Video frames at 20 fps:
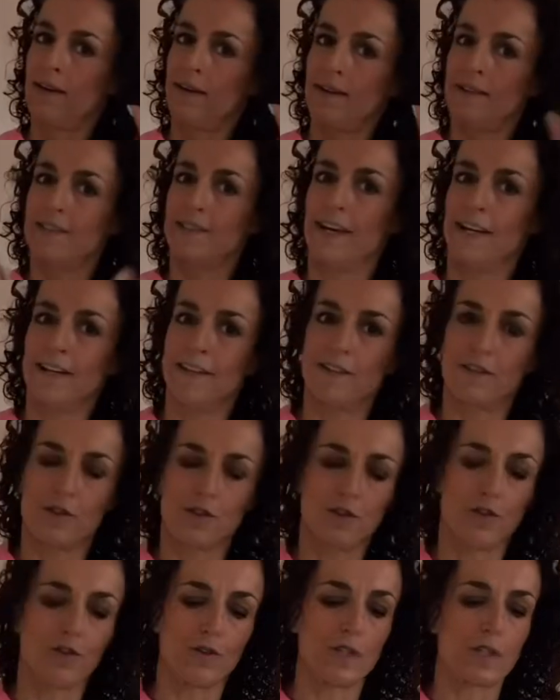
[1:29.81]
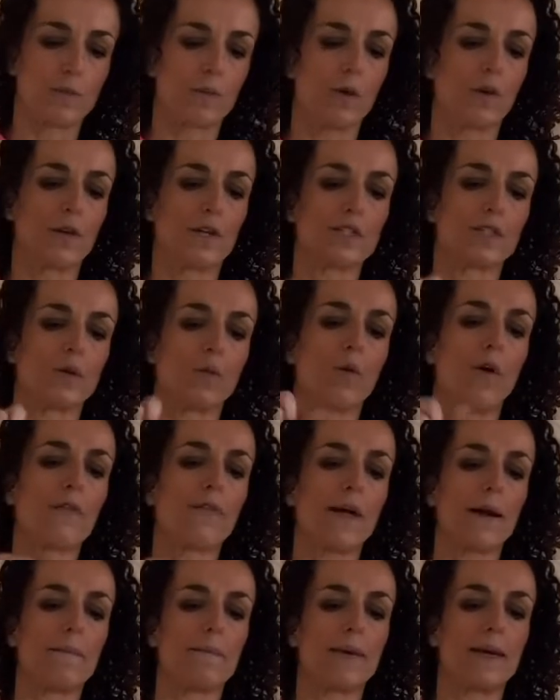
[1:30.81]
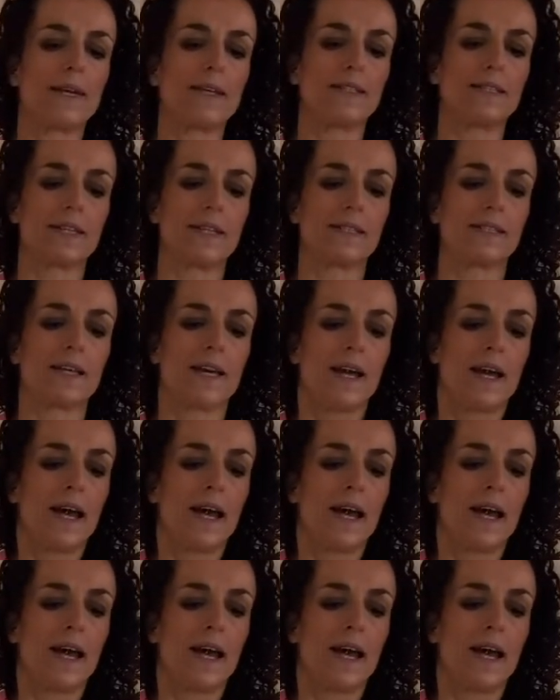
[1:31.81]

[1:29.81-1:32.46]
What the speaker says: Science talk this morning. So what that means is,